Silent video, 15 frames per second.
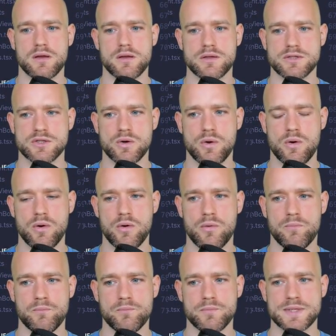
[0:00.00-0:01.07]

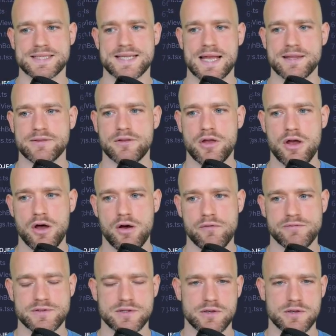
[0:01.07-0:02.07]
the center of